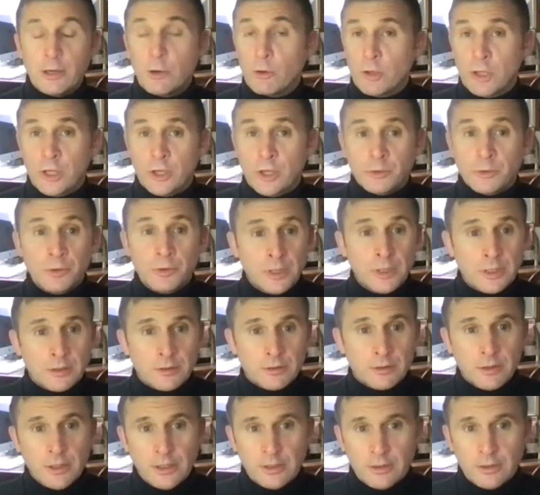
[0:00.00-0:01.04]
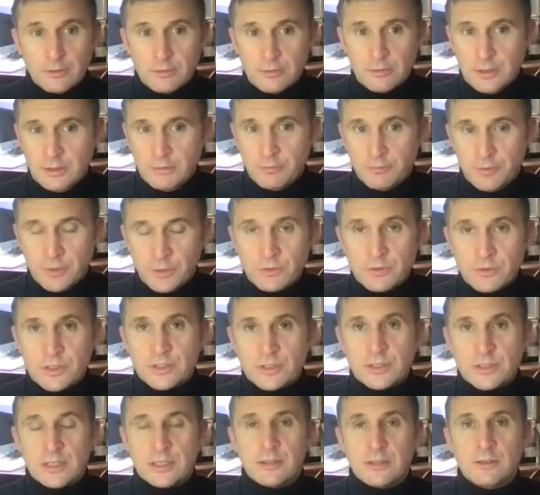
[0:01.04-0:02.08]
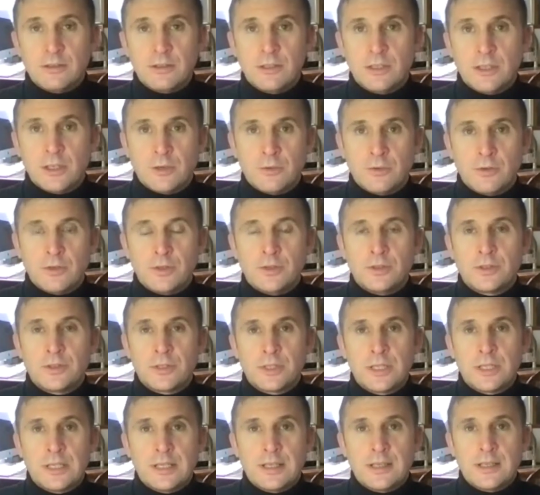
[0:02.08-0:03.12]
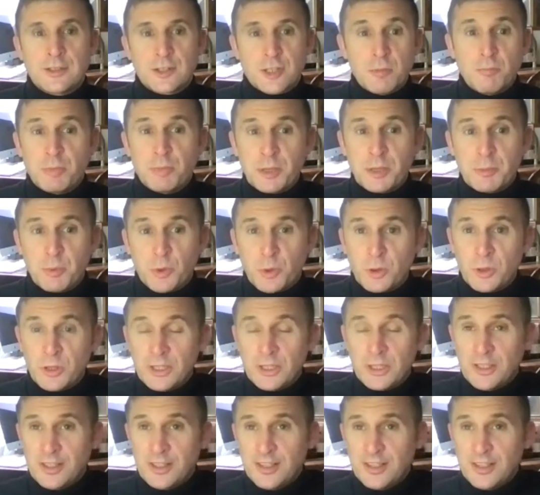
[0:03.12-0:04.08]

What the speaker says: although it infuses it, and some people